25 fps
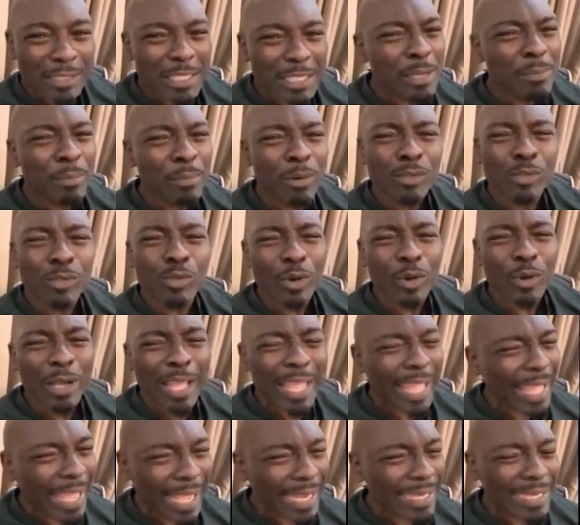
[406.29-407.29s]
Igbos don't
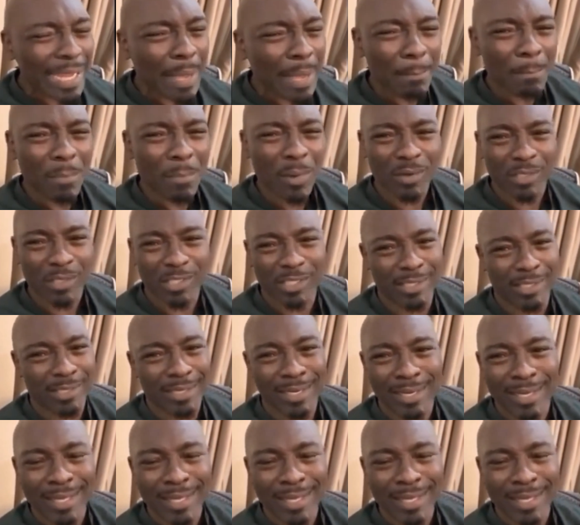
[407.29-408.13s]
care that much.